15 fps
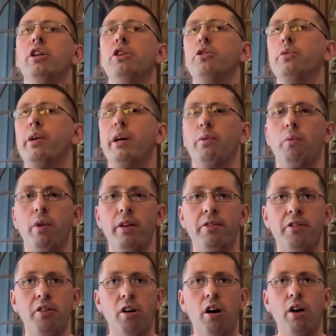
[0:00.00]
you can
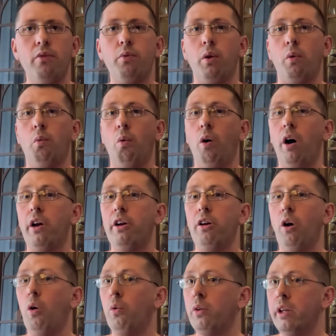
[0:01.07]
rinse it off with water
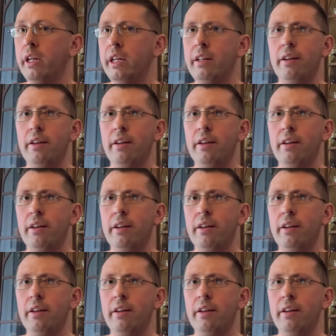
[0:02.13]
only,